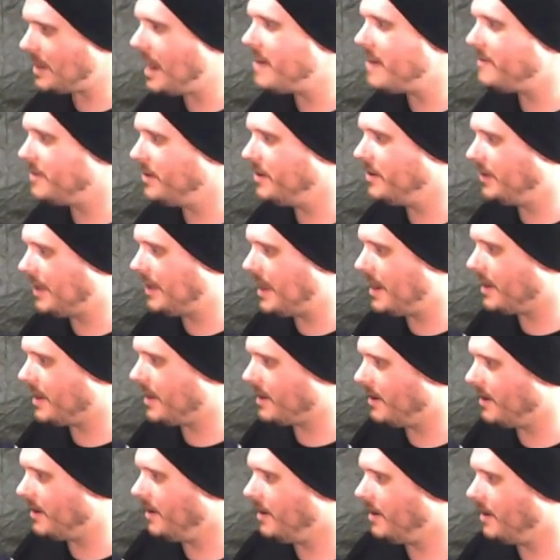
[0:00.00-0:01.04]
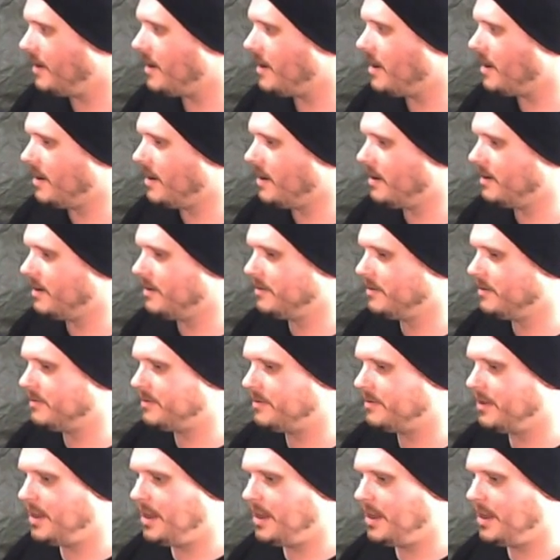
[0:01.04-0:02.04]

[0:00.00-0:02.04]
I feel like, I